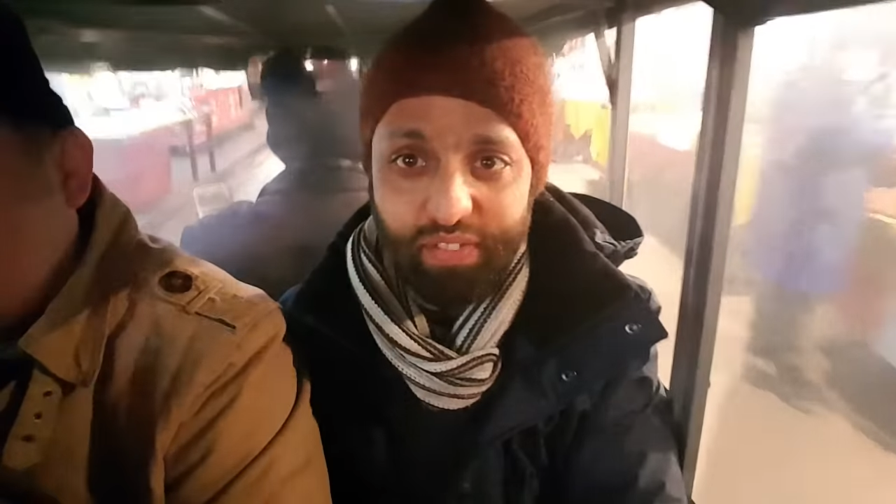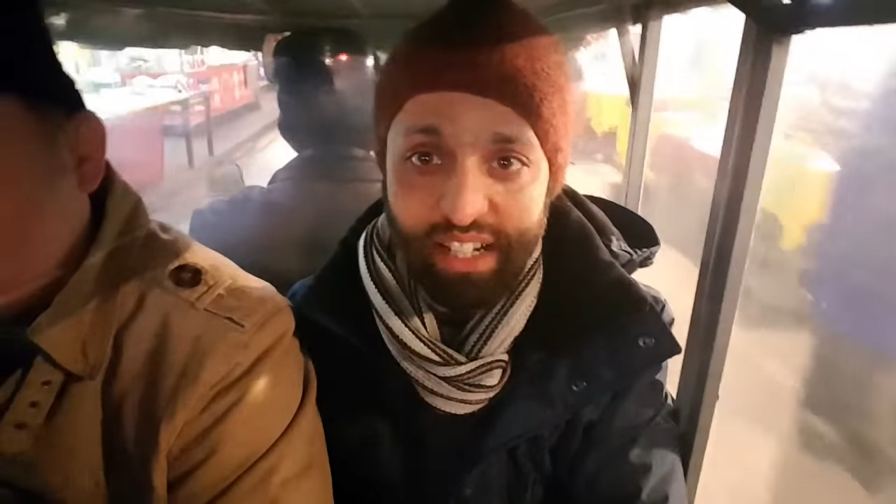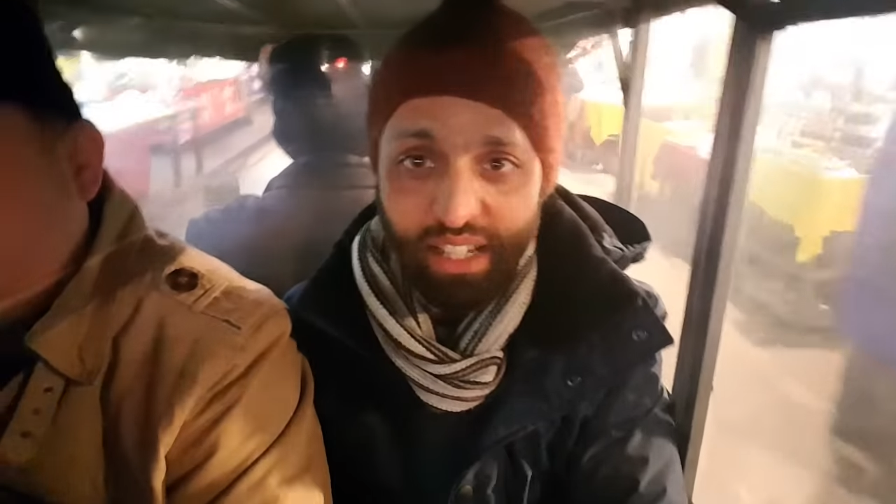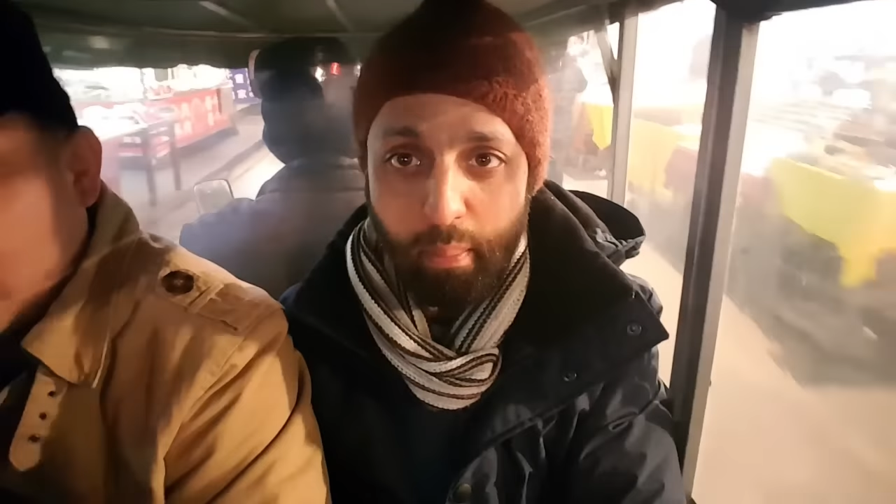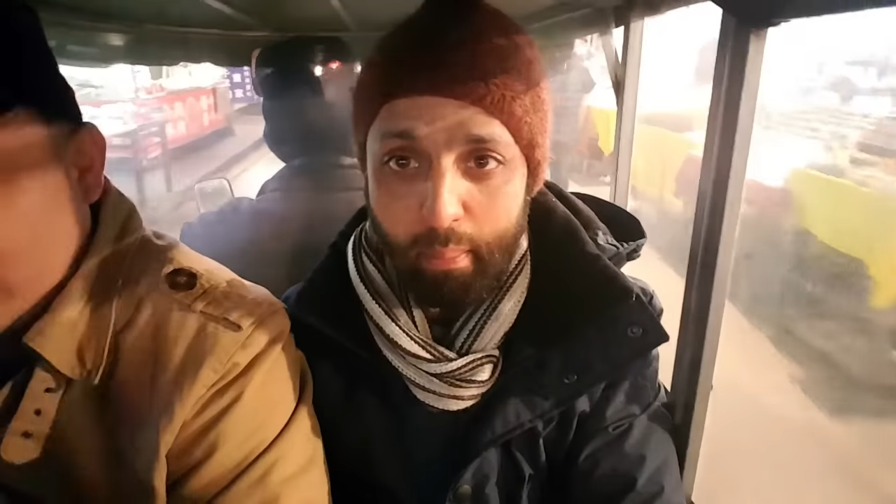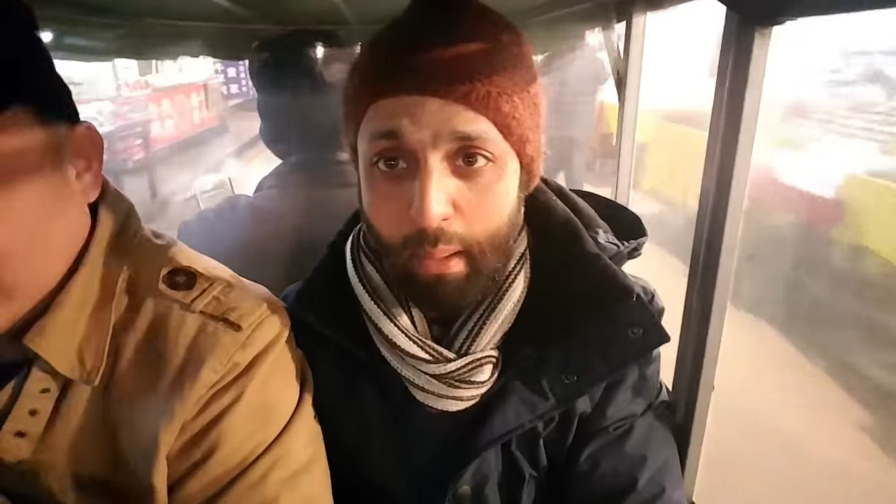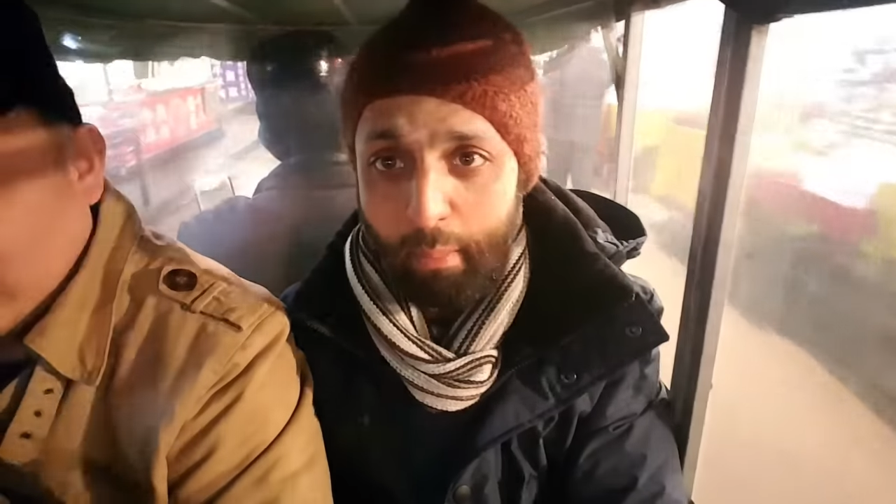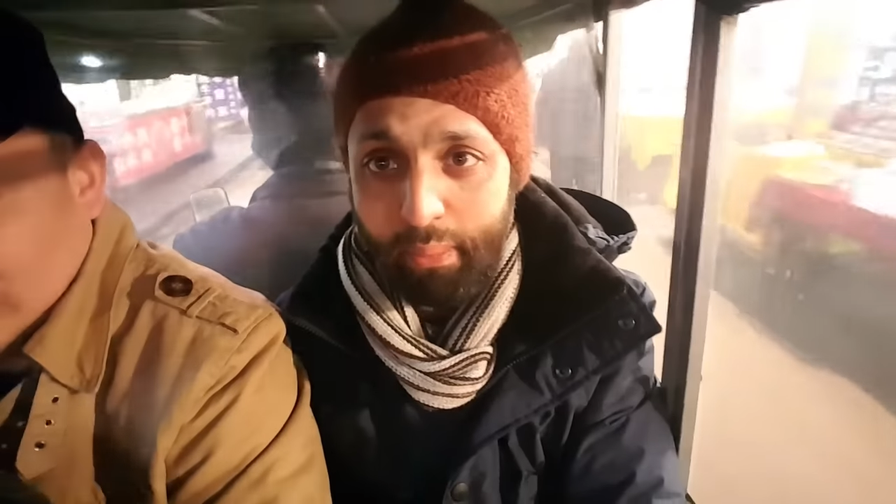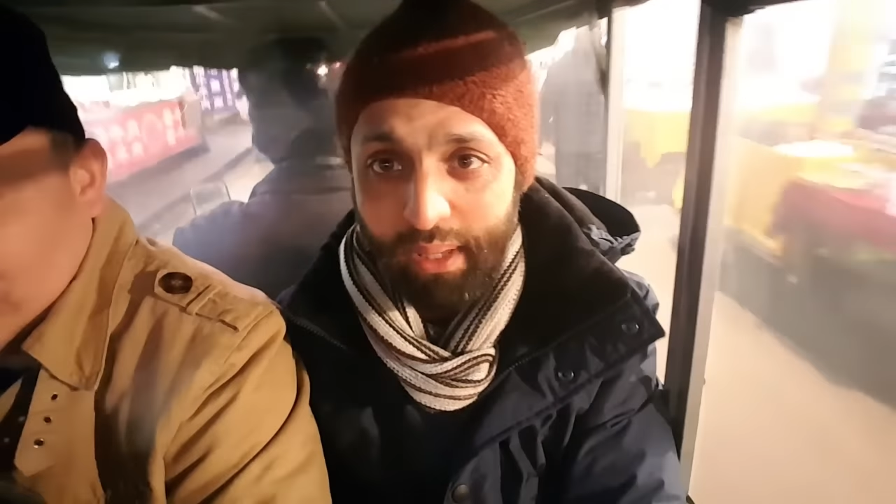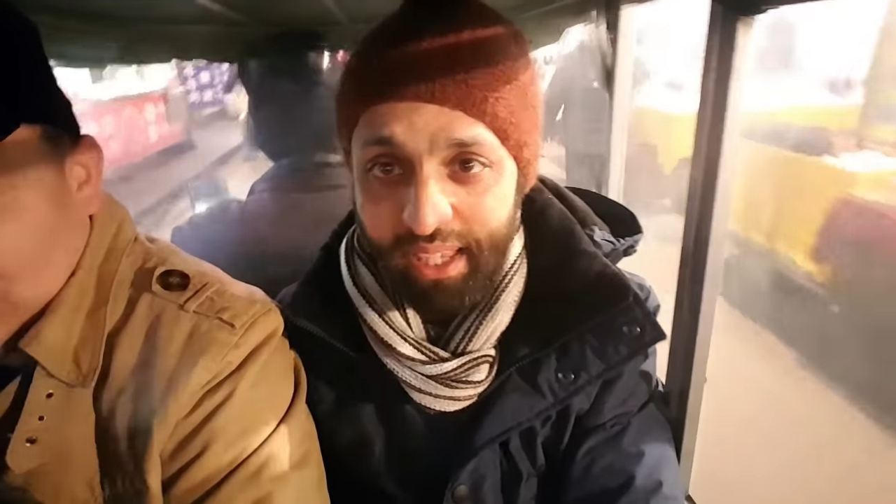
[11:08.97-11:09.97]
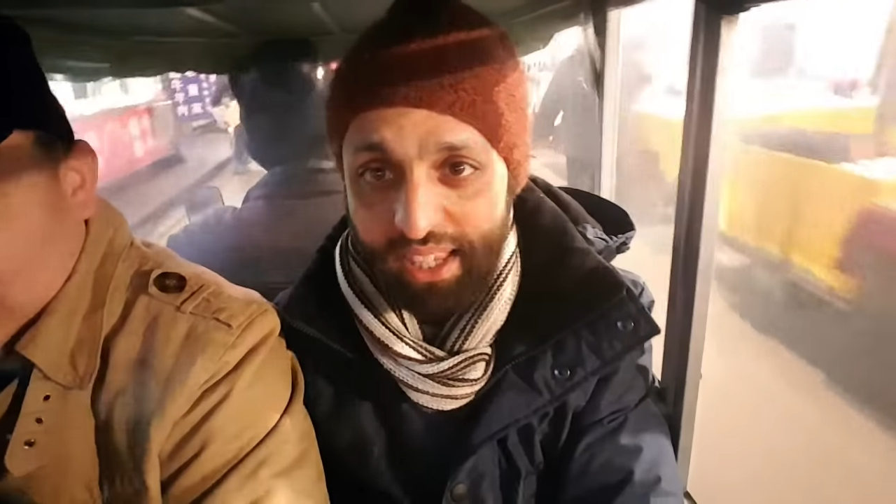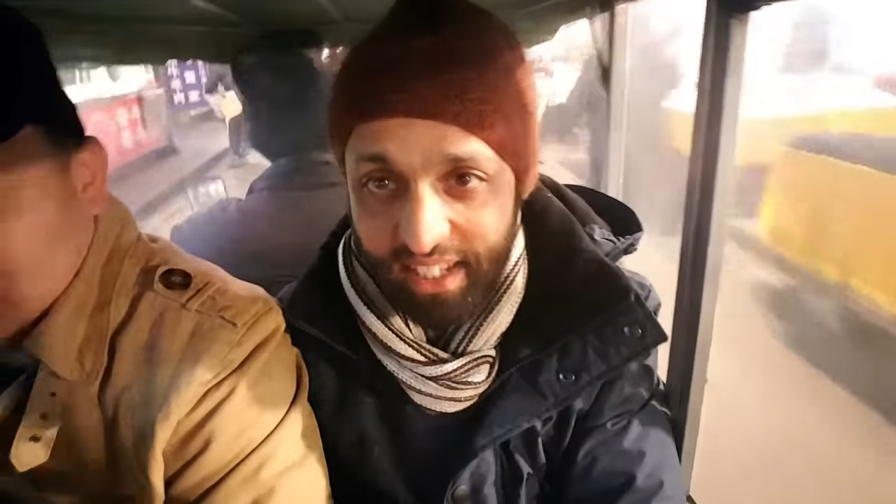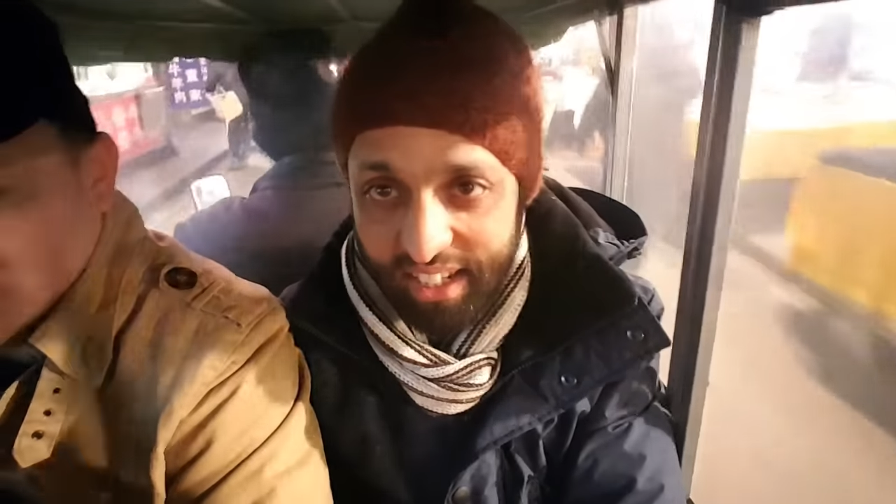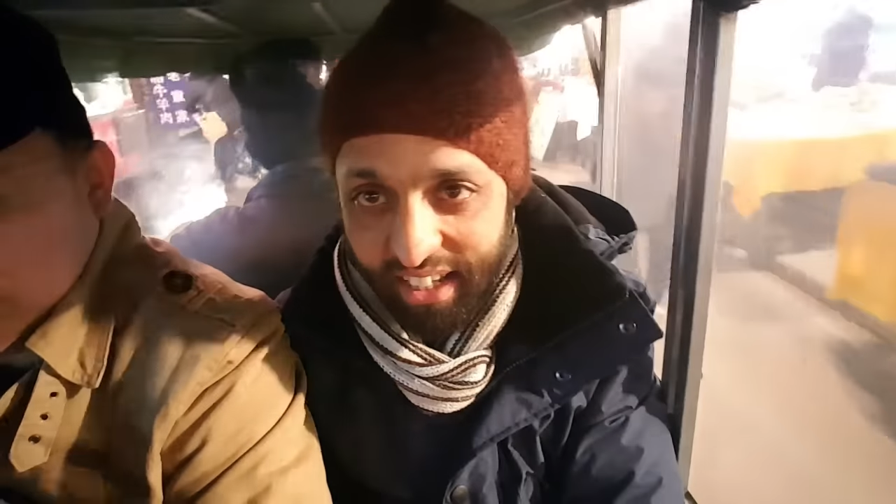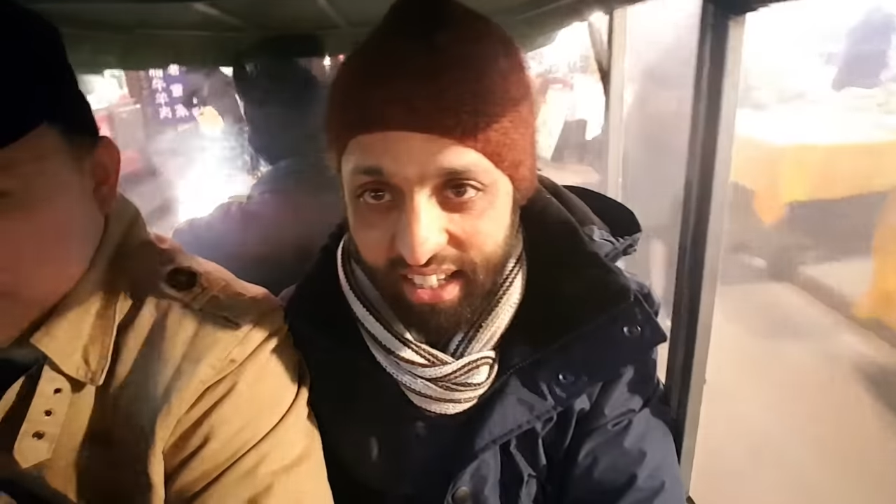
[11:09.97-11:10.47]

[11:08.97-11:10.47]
funny, bumpy, and